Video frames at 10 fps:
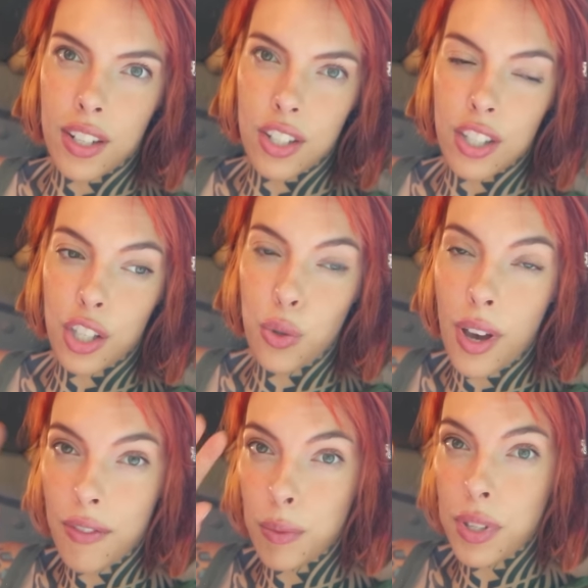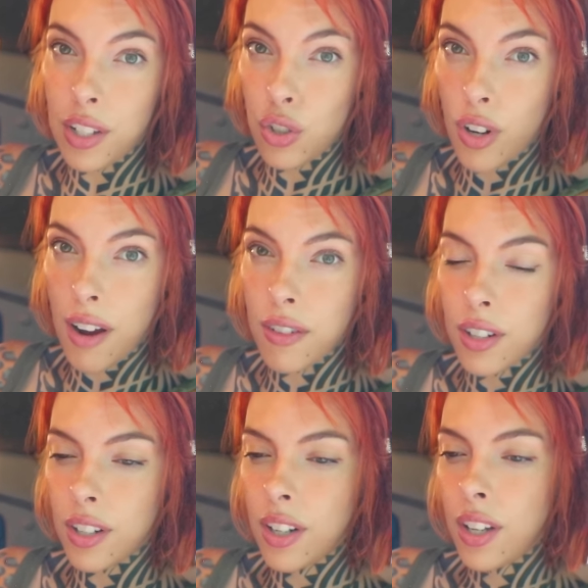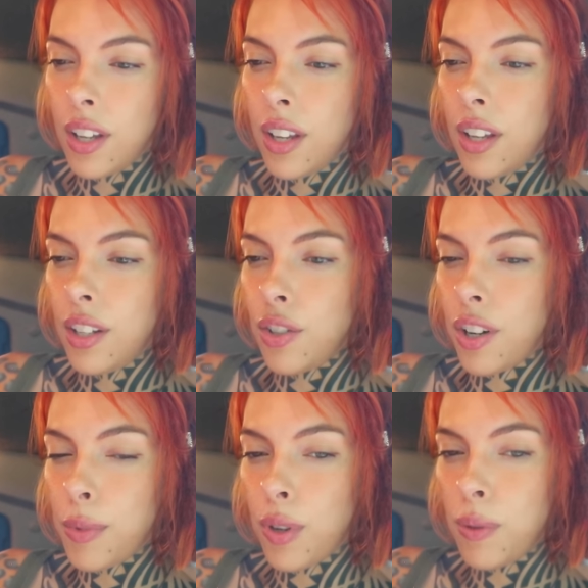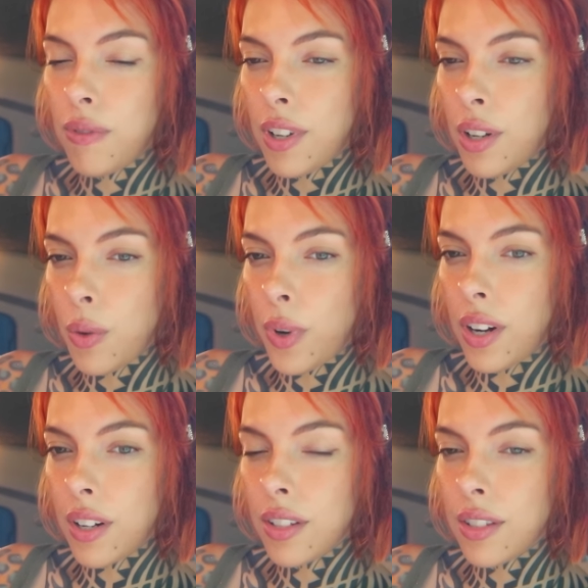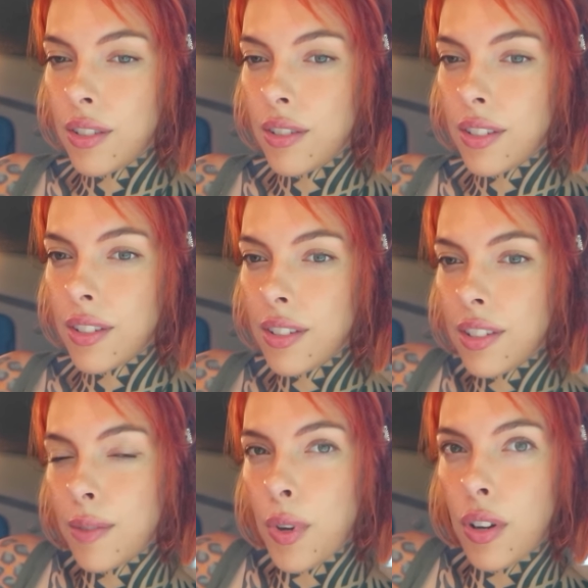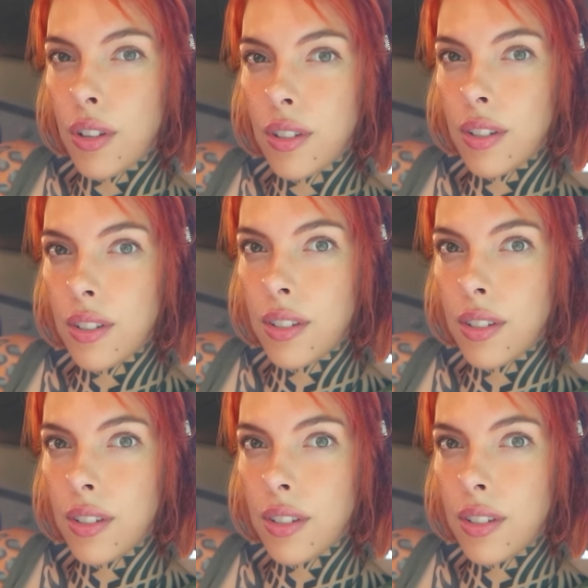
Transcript: It's just like you have to be, as a driver in Europe, you have to be very aware because there's small